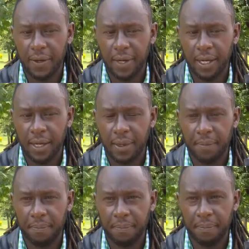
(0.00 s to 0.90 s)

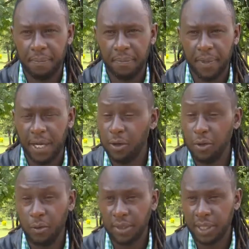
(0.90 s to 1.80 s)
I don't
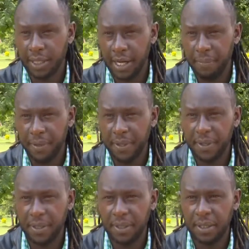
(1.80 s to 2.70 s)
know what had happened.
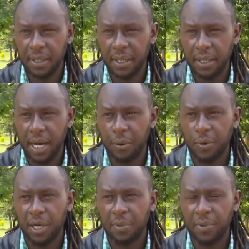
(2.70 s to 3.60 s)
I
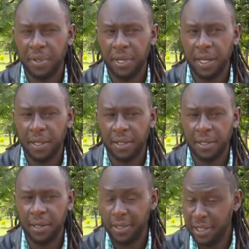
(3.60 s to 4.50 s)
woke up in
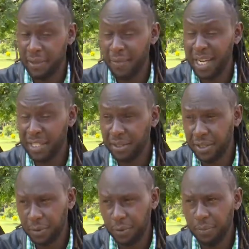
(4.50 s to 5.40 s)
an
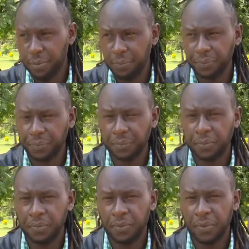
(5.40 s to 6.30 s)
emergency room
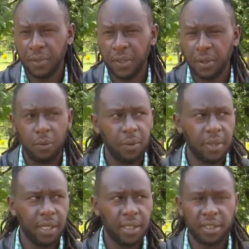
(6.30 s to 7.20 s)

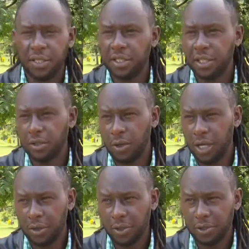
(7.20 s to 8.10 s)
with the stitches all
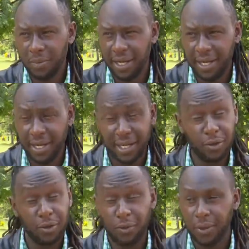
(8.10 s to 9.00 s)
across my head. I
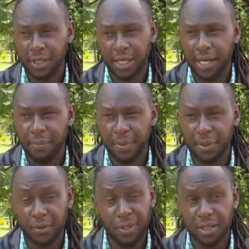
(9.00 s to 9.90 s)
don't know what had
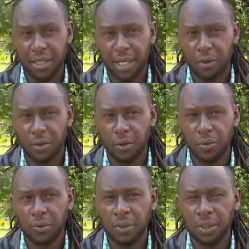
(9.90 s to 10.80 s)
happened. To this day, I don't
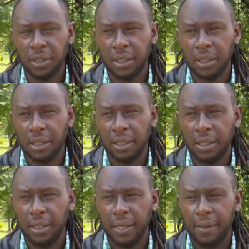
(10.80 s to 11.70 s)
know.
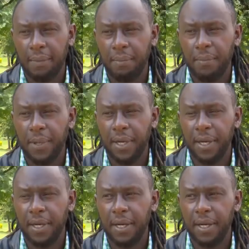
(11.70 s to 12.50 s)
But